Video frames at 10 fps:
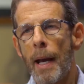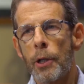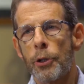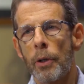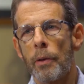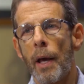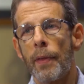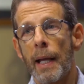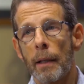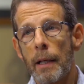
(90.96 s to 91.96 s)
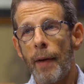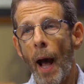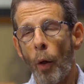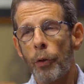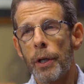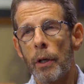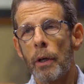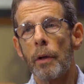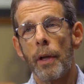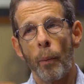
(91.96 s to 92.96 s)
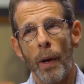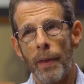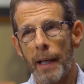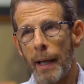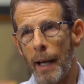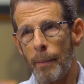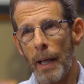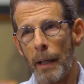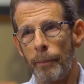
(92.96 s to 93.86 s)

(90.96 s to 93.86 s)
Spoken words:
make sure that they leave healthier than when they came in.